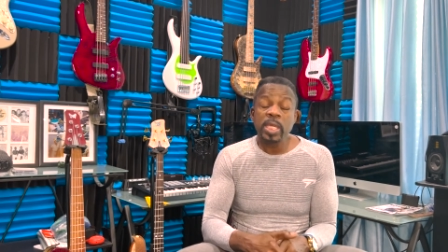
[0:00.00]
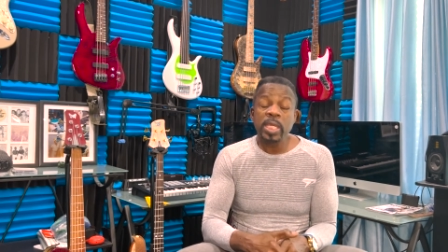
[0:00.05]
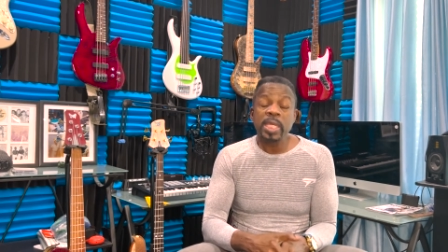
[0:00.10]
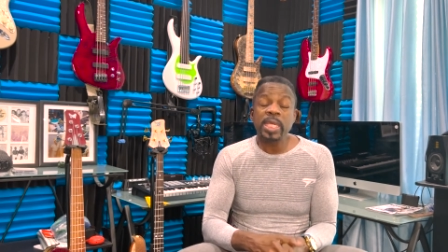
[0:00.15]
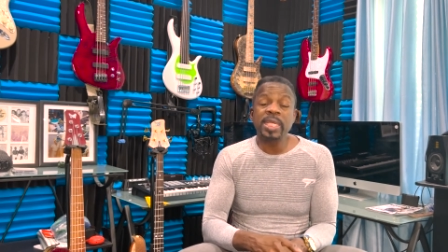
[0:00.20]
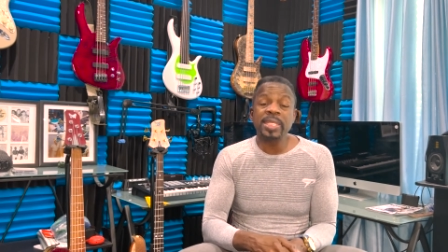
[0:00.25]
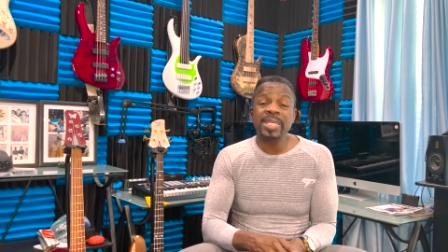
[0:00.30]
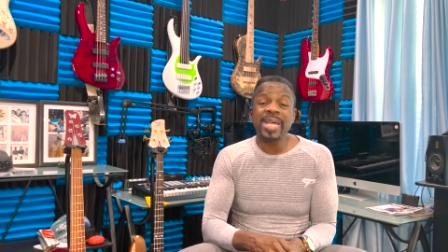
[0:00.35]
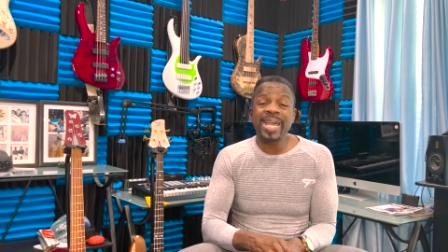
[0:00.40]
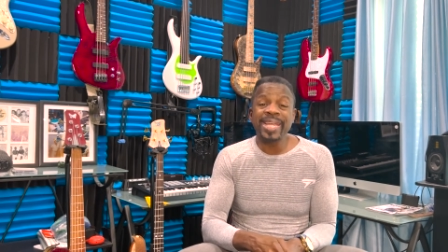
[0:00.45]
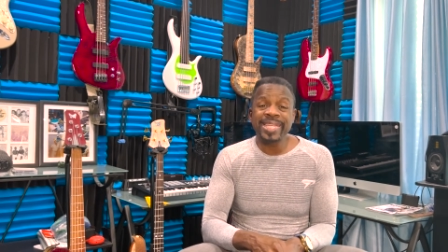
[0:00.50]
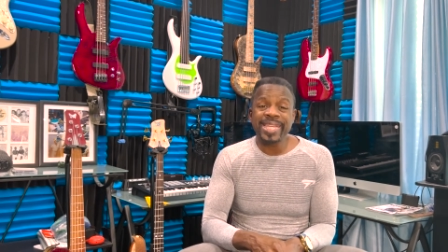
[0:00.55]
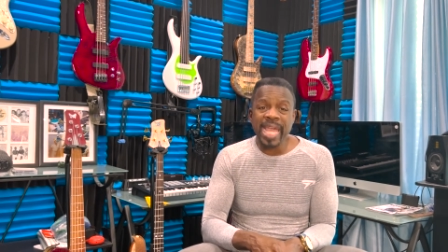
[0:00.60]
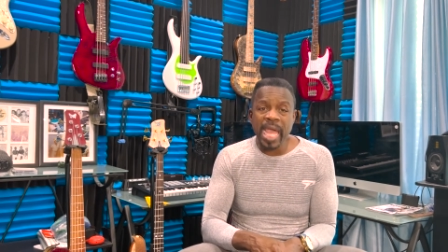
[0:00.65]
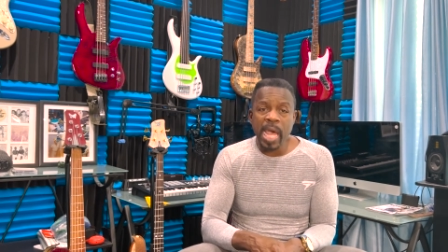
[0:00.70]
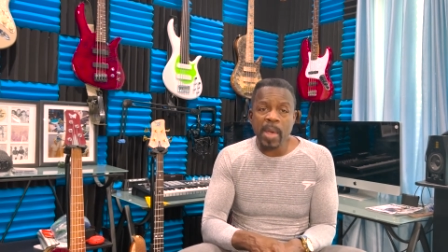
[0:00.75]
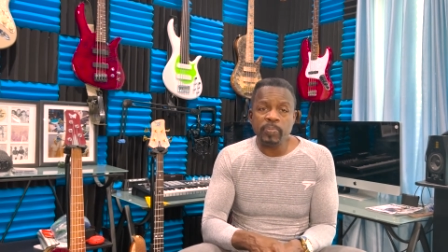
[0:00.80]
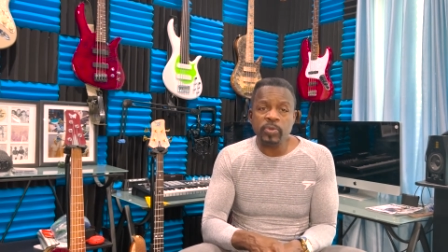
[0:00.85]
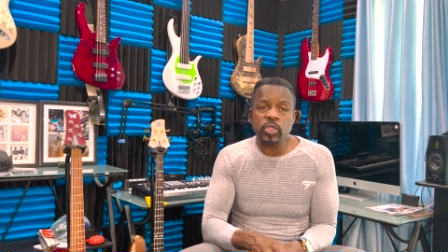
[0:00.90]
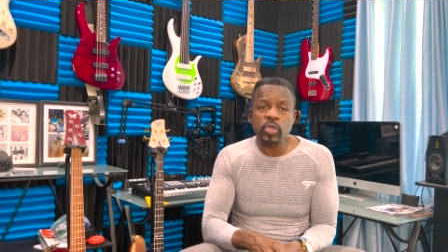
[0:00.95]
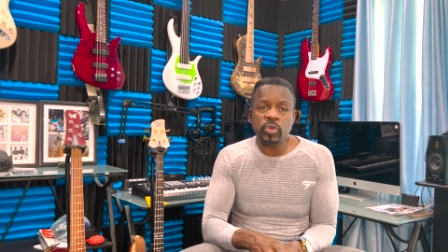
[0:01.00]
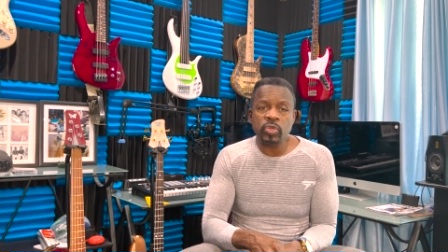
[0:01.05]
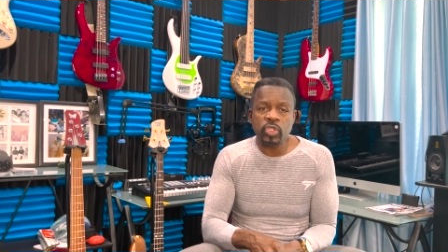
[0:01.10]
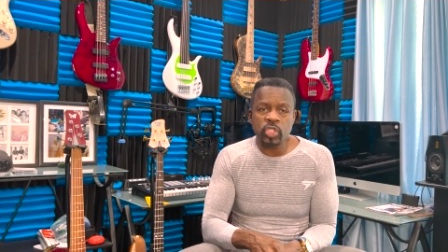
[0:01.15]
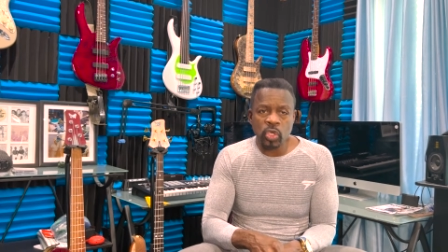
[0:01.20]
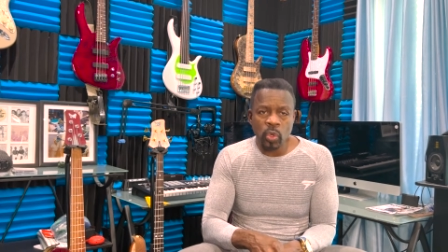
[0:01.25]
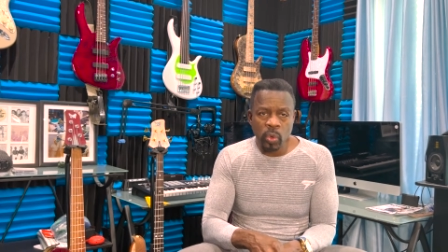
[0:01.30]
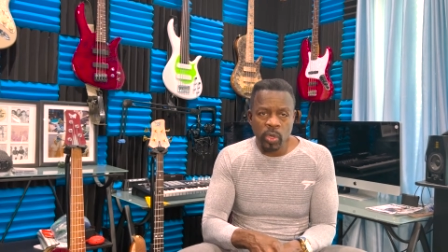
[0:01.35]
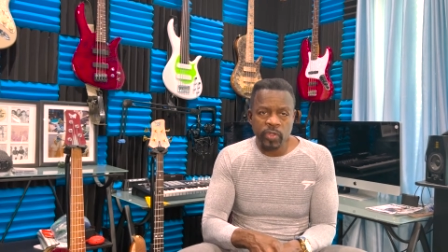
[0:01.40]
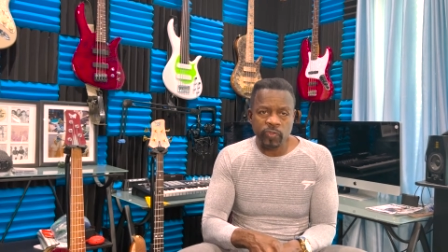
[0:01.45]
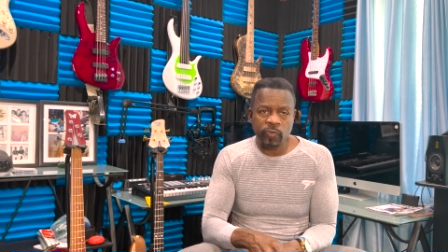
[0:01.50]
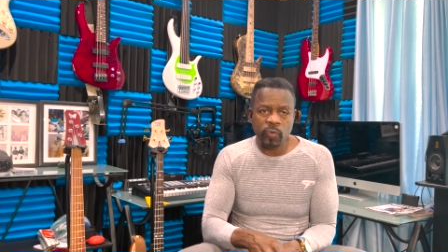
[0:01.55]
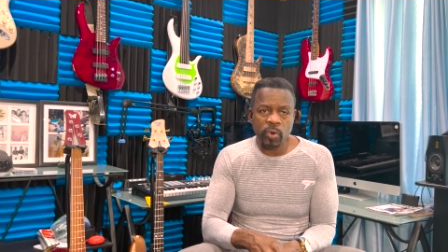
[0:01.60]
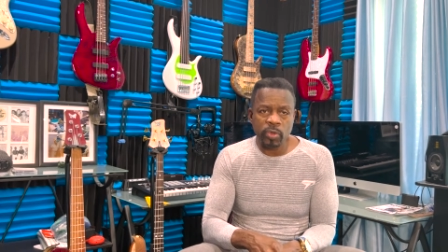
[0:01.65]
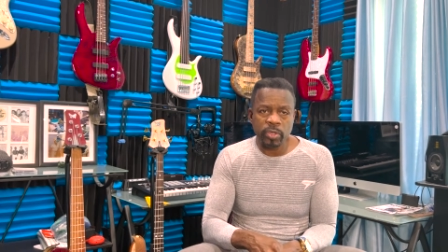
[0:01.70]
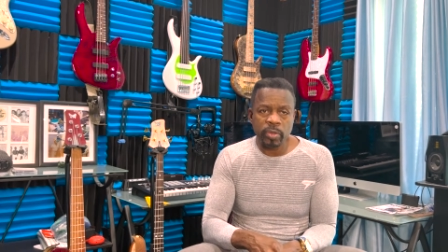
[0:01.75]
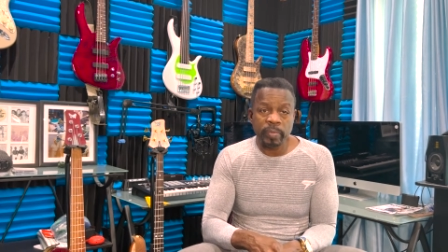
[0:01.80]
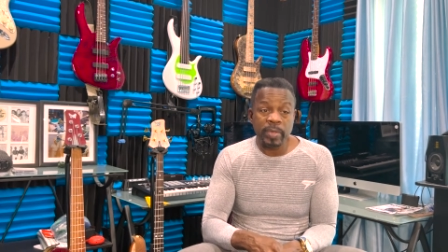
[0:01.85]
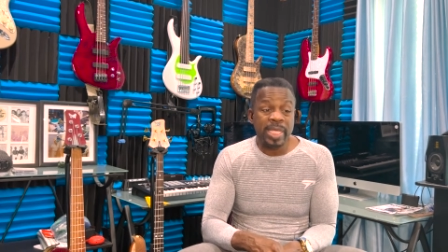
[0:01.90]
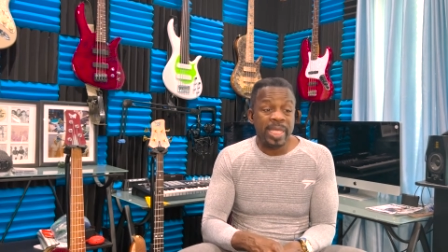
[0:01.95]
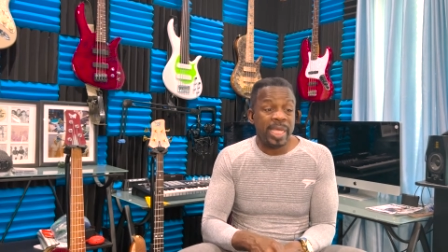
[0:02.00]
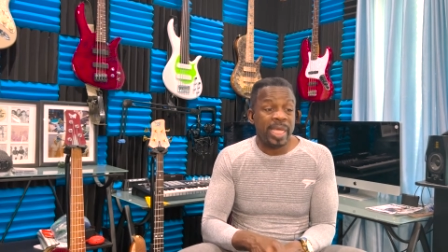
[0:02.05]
is I capture joy for them.